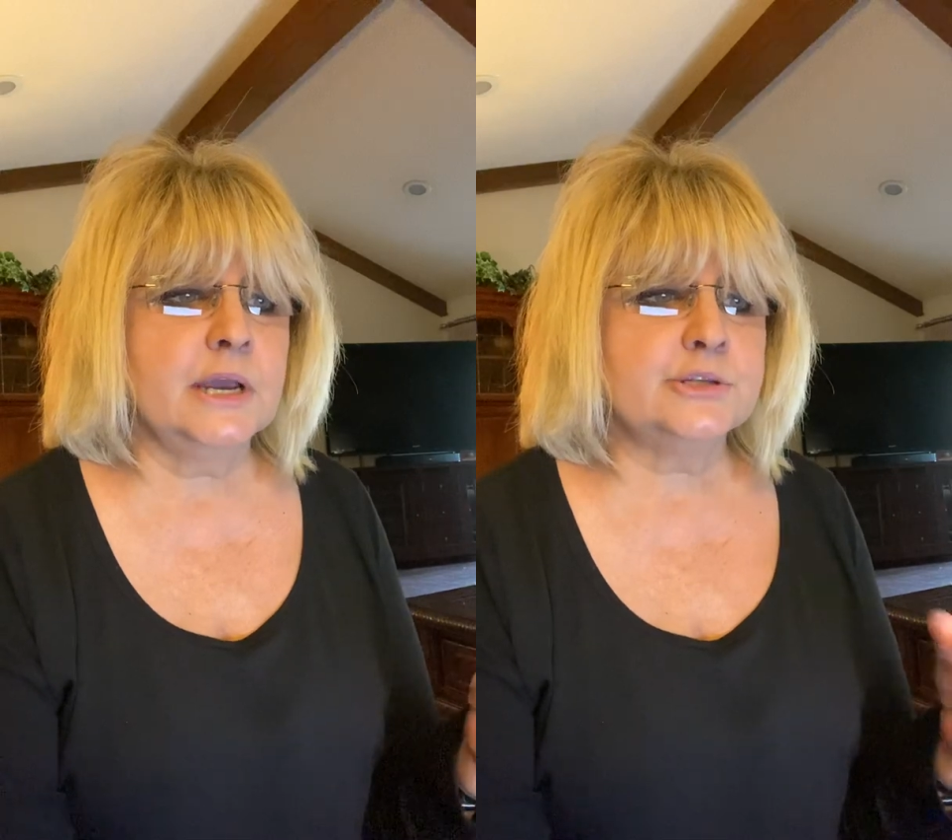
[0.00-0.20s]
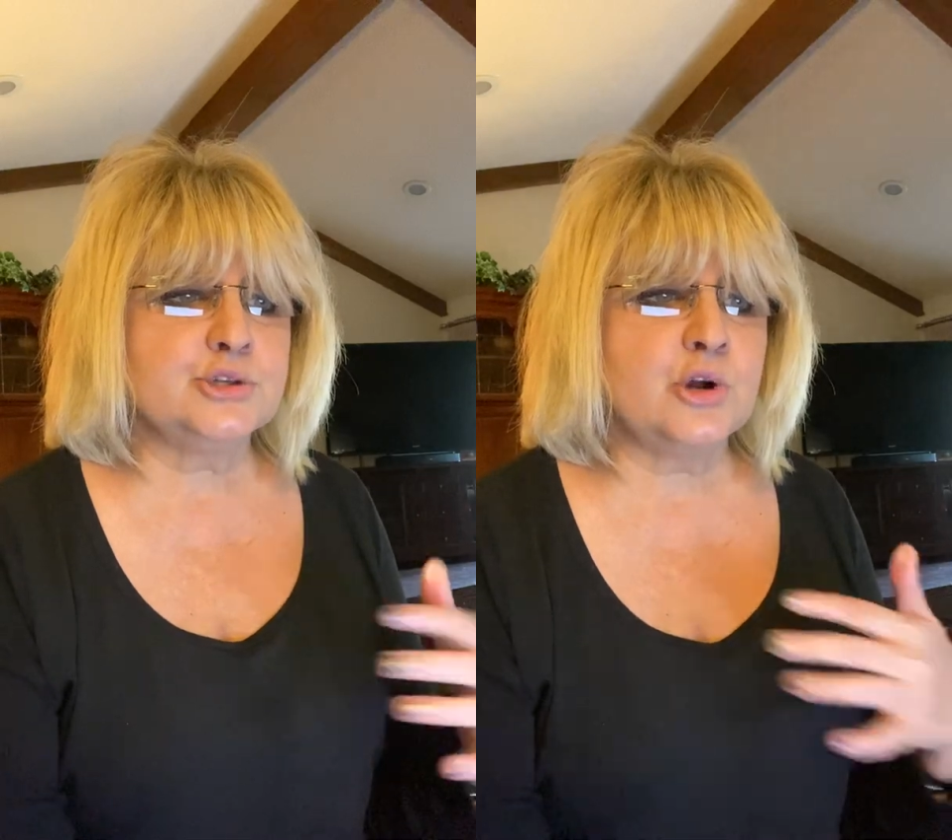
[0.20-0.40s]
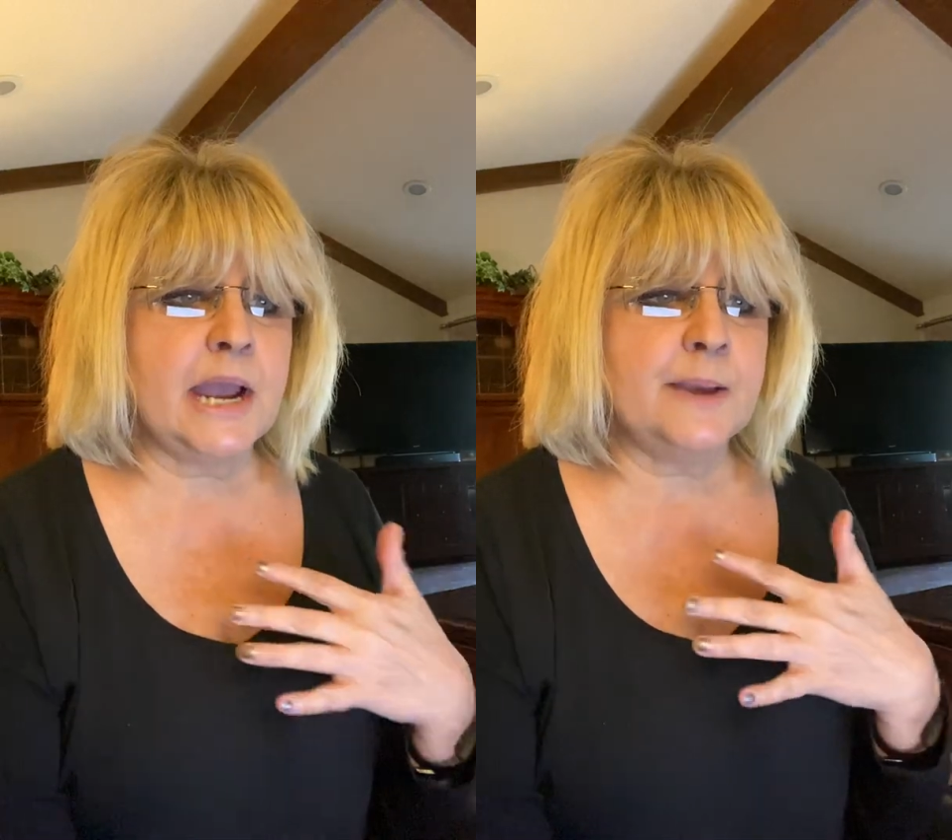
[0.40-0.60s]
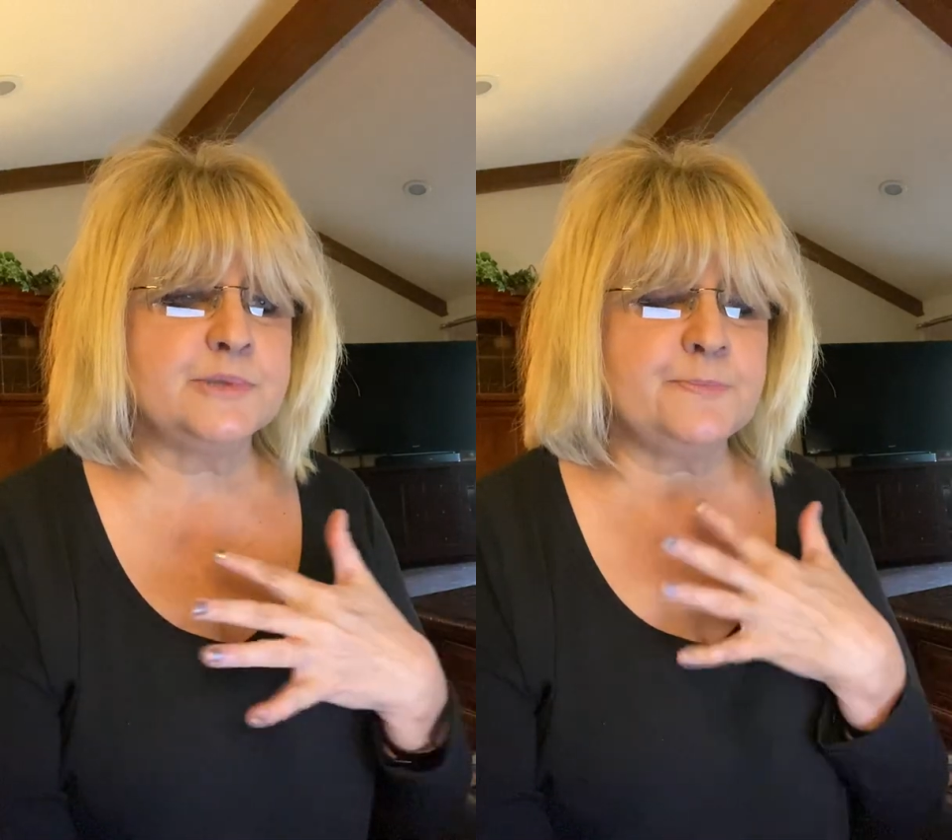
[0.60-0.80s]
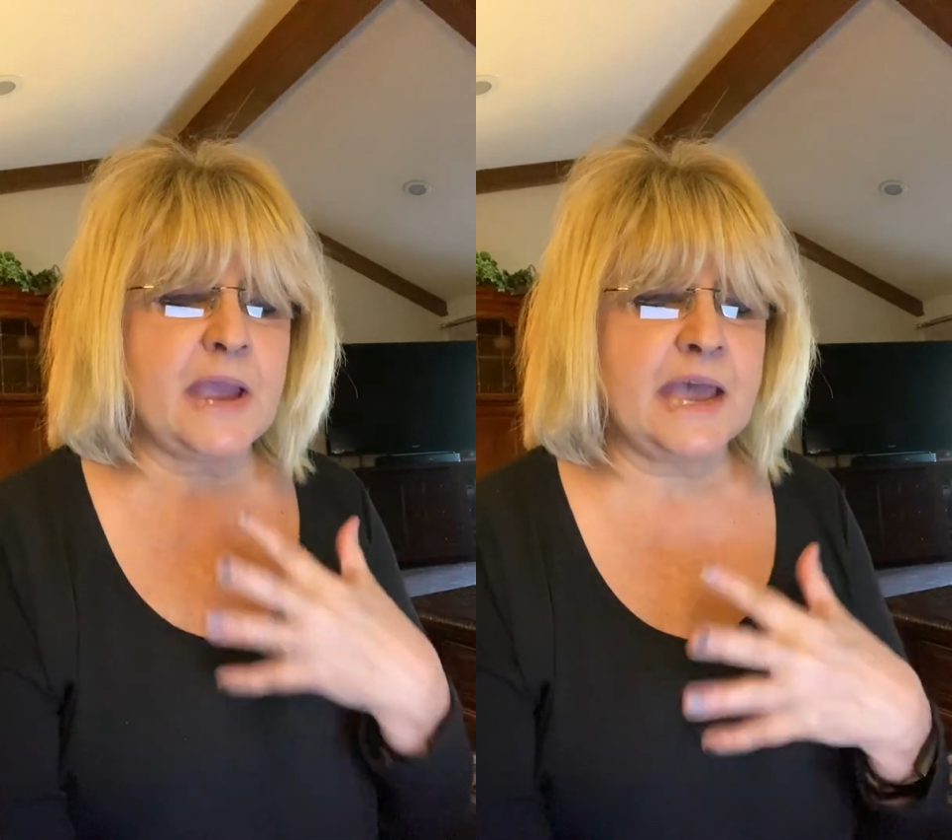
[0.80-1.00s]

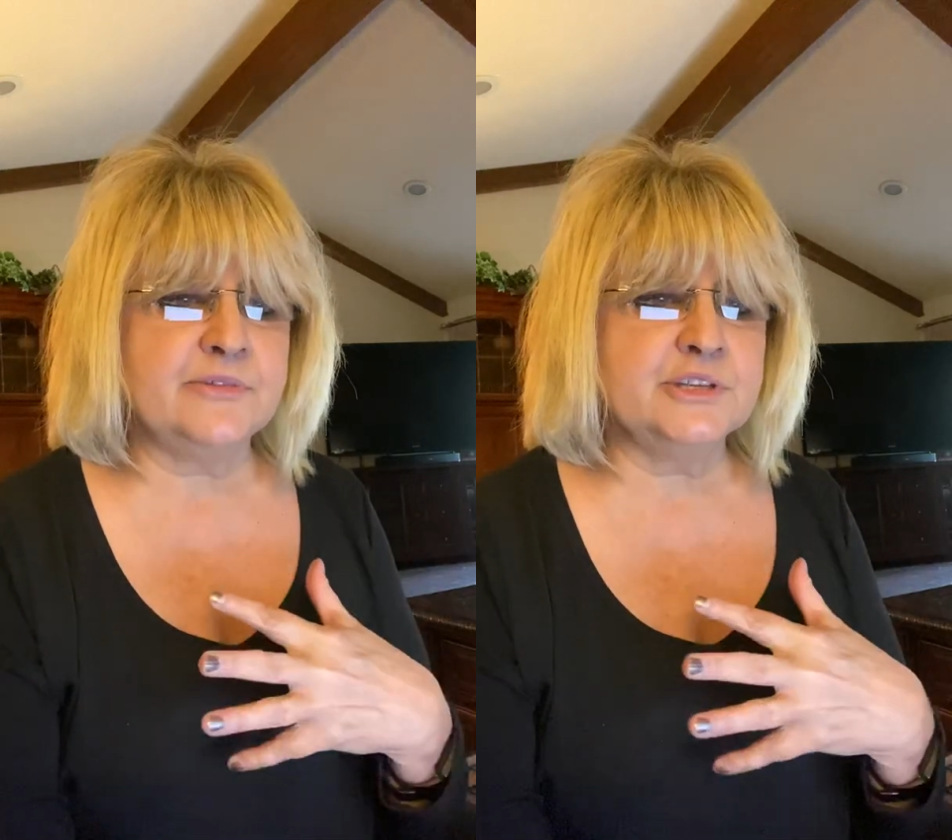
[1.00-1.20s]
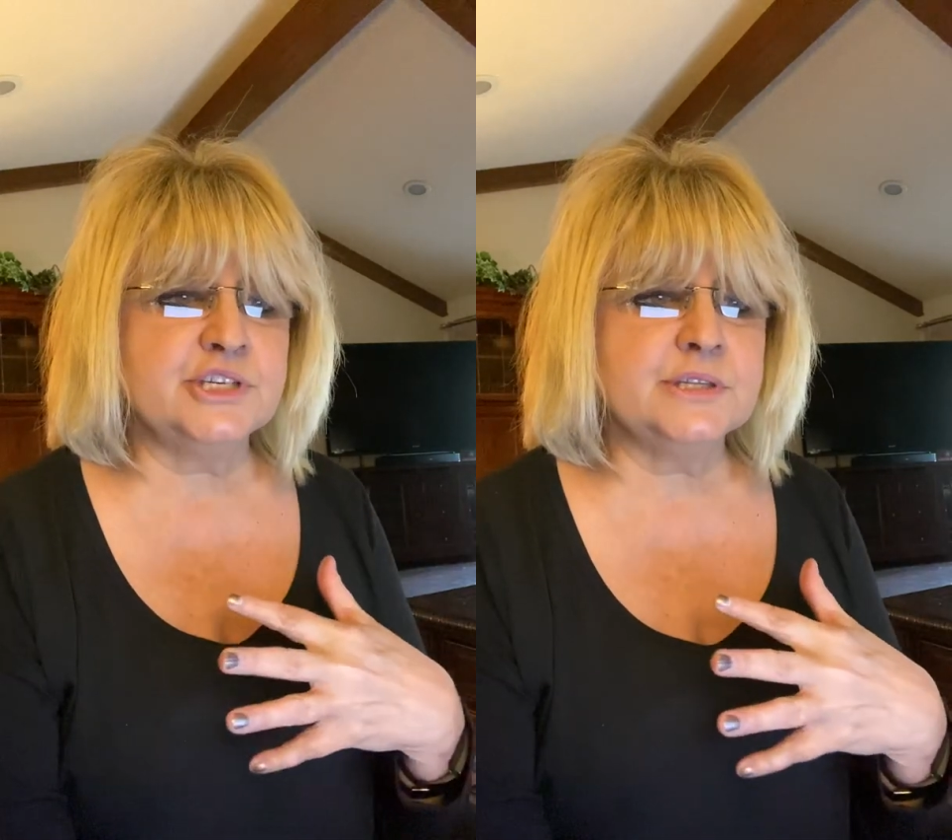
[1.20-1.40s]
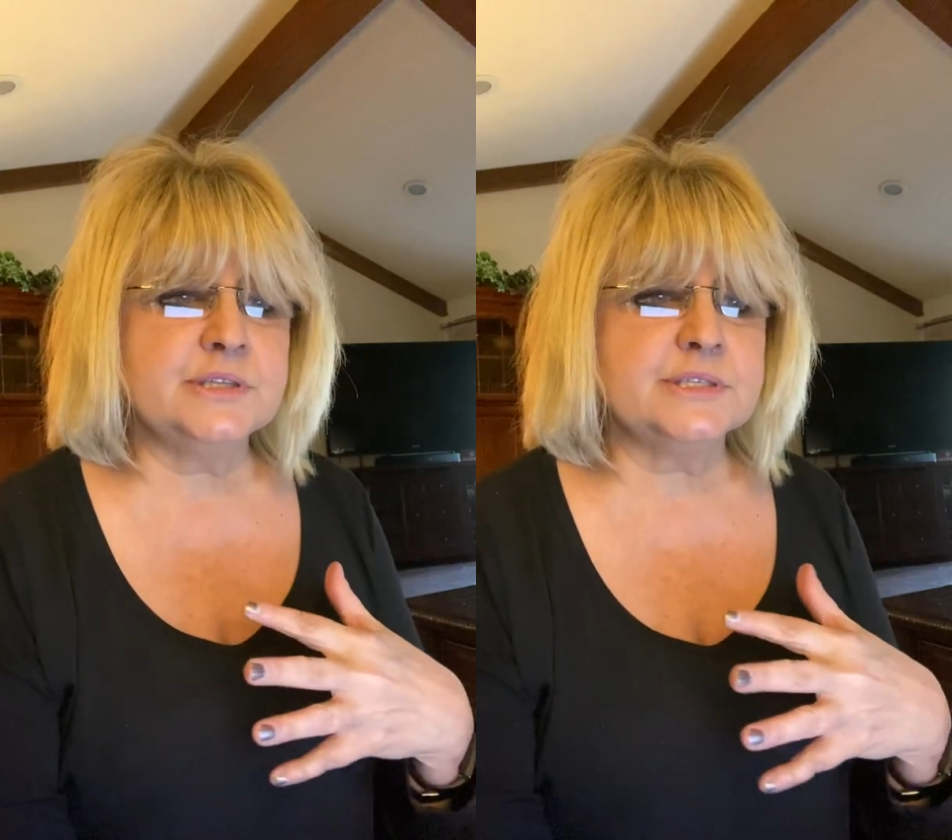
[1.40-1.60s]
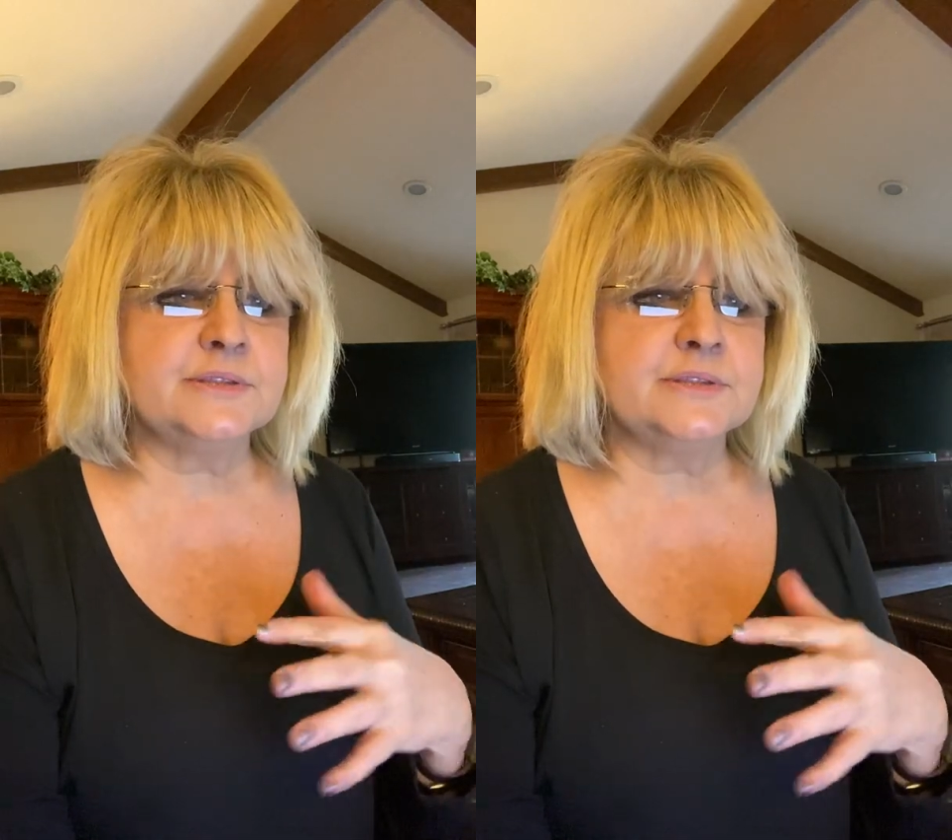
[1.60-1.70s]
traps pathogens.